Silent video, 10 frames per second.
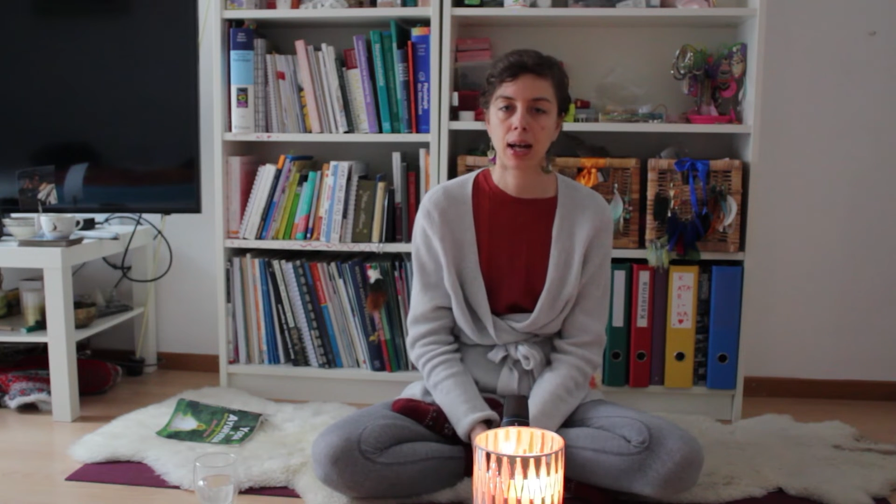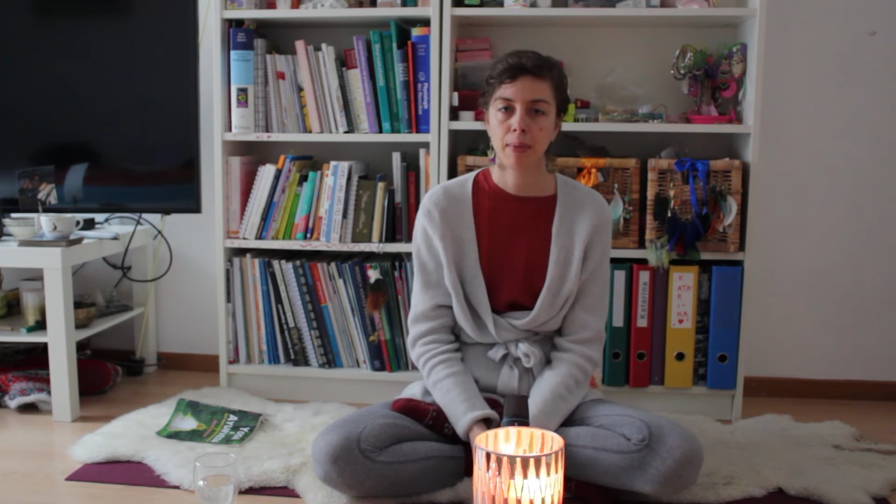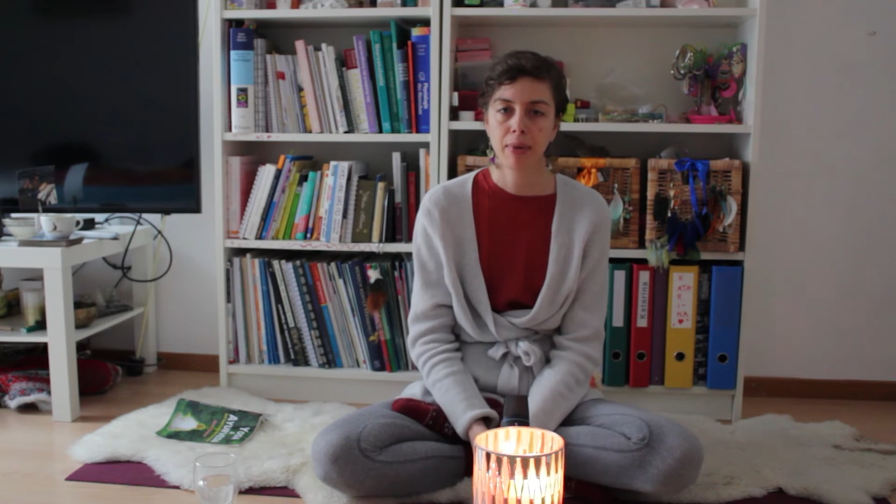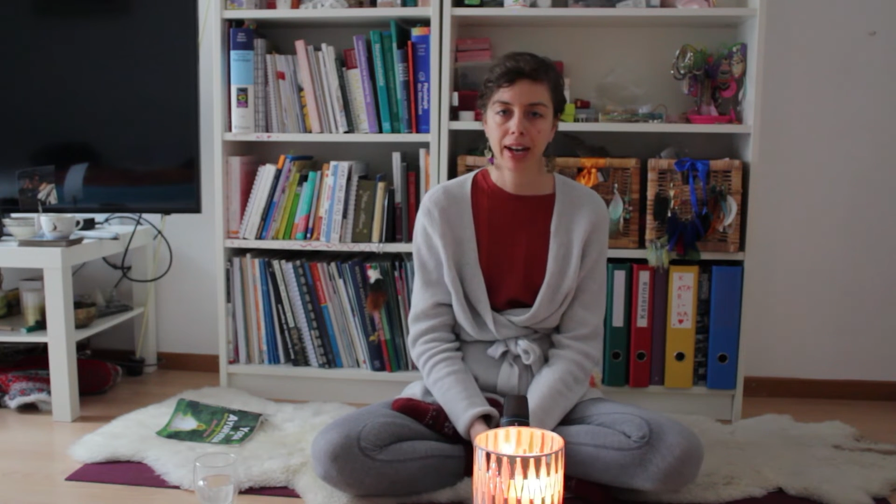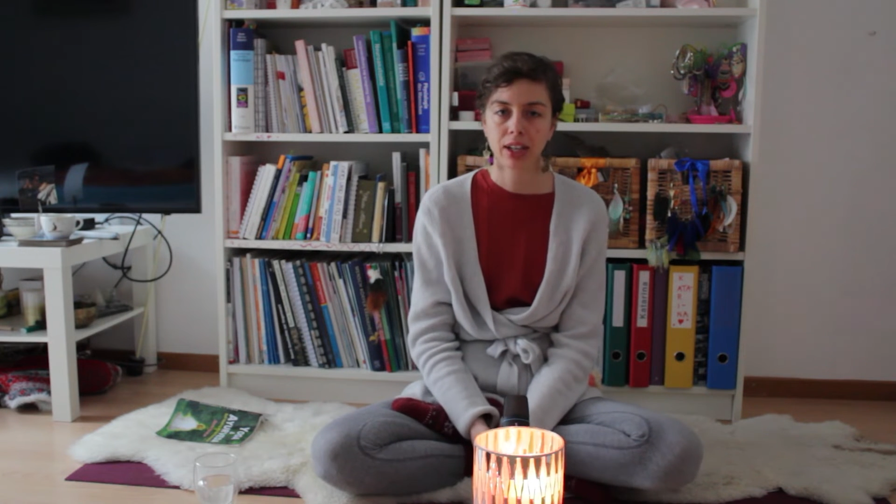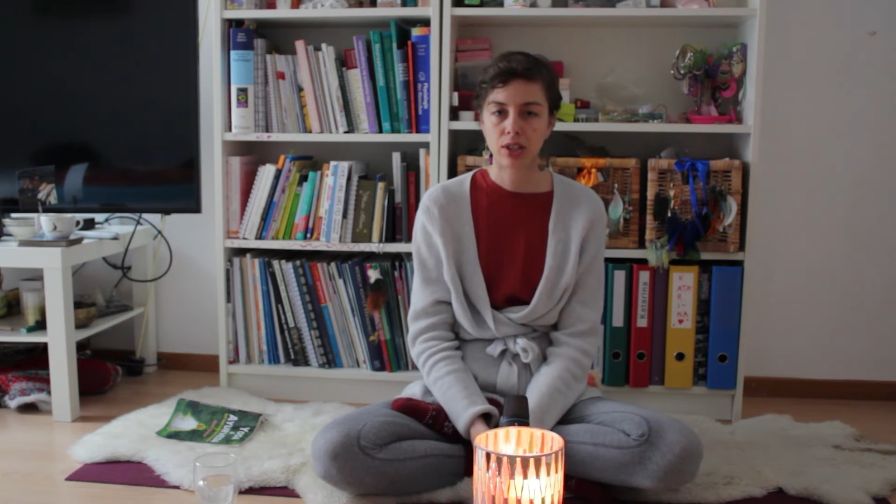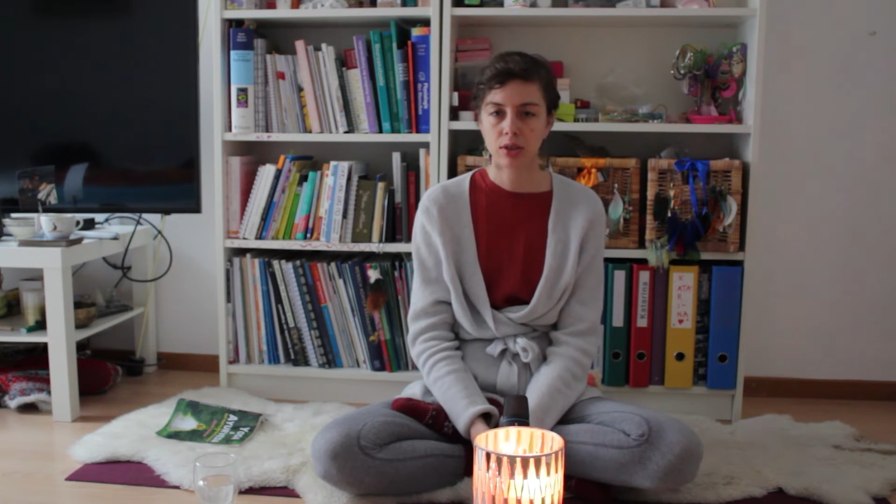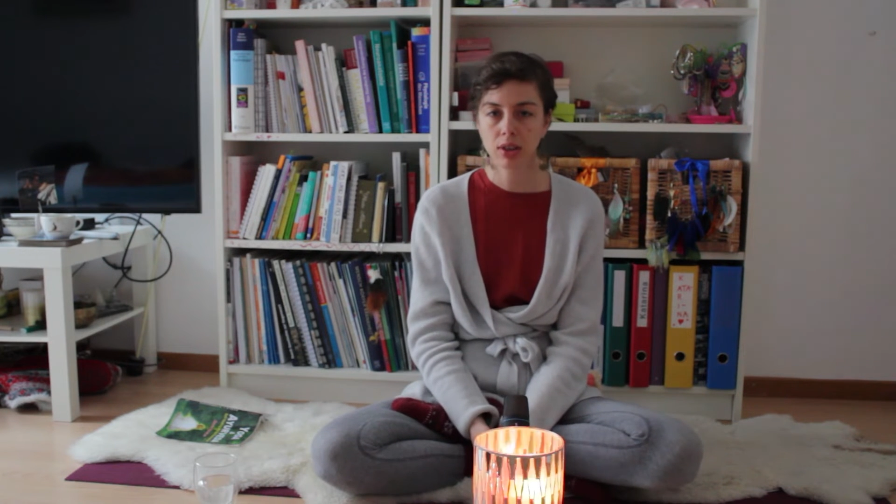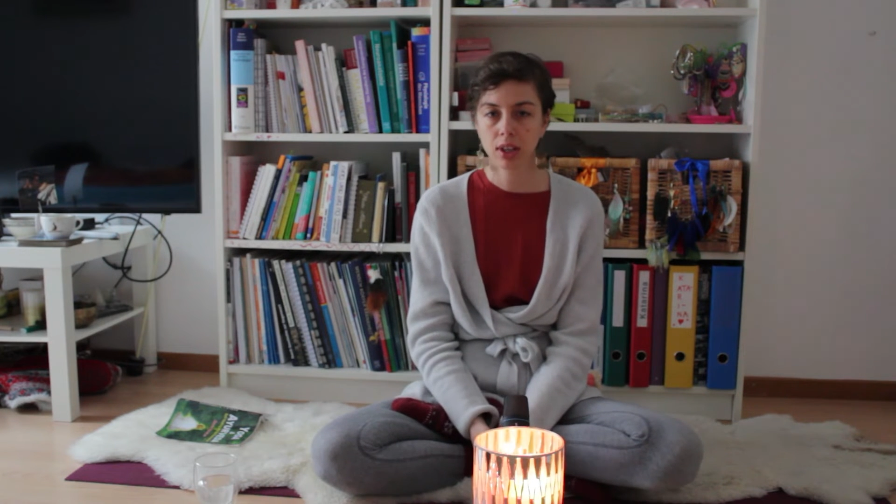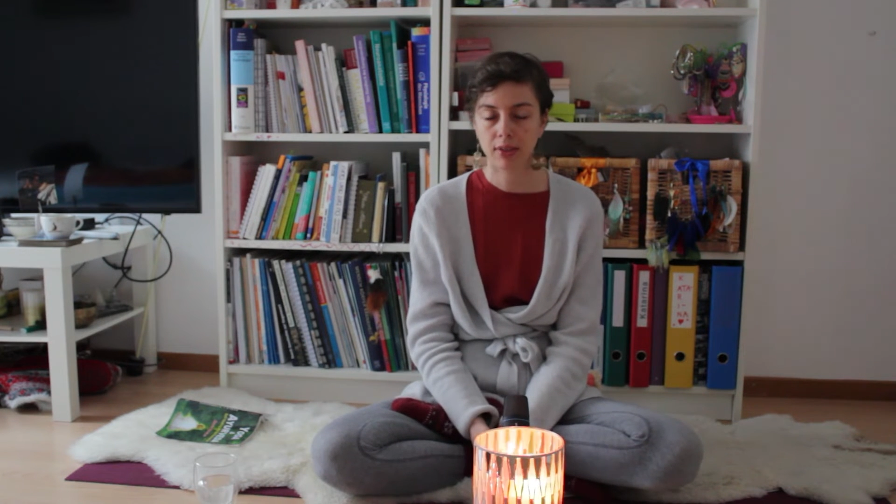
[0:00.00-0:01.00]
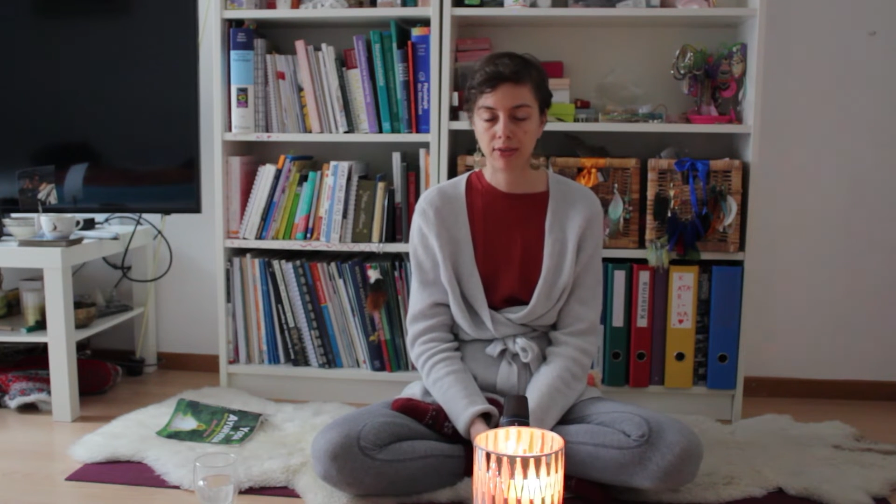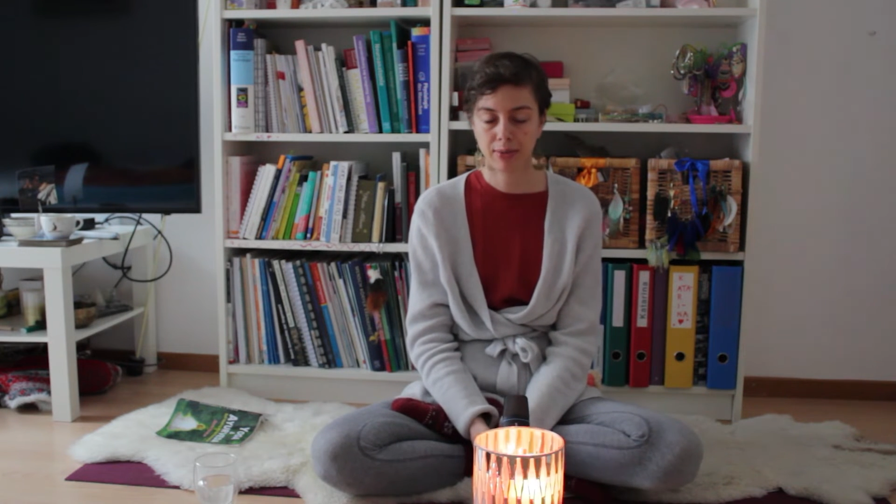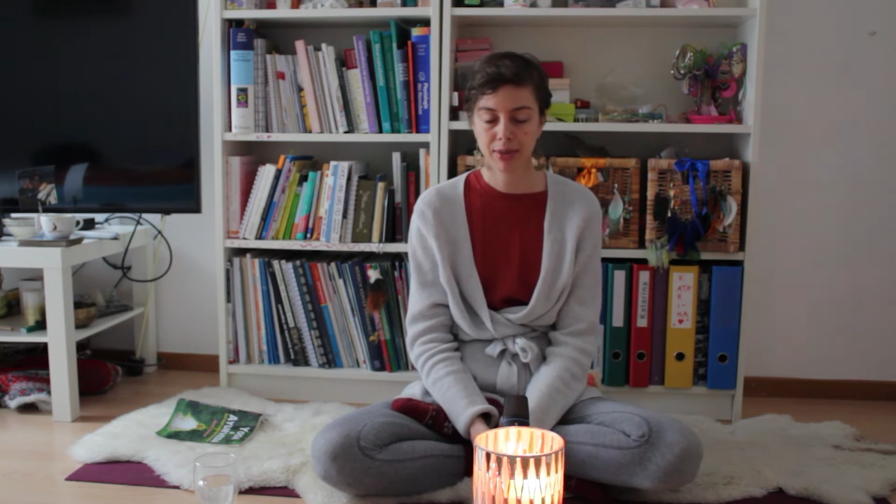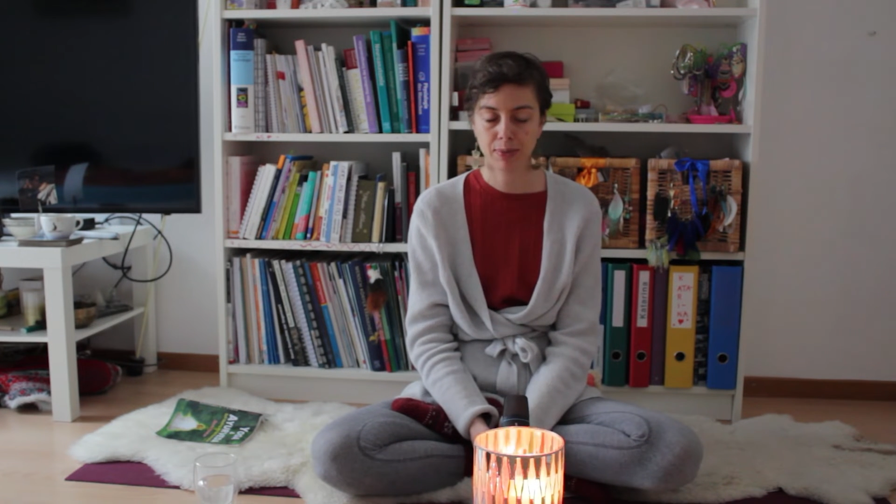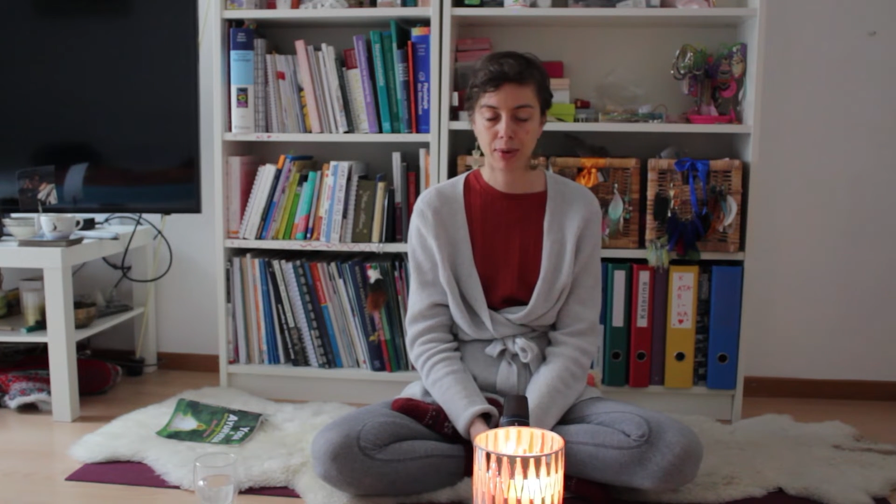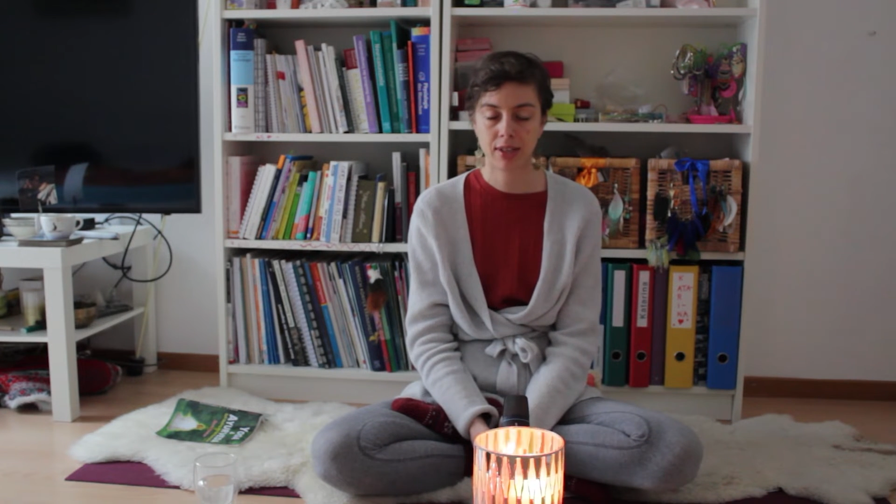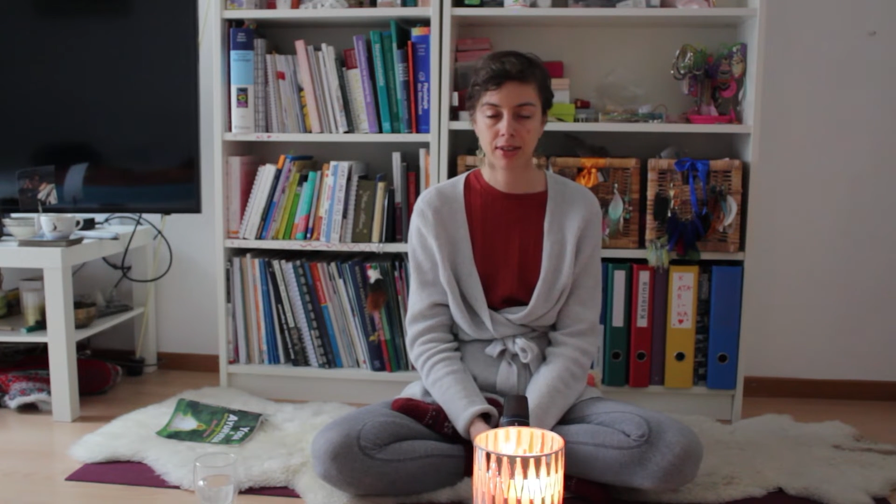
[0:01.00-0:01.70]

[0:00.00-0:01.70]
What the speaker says: but actually doing it from a space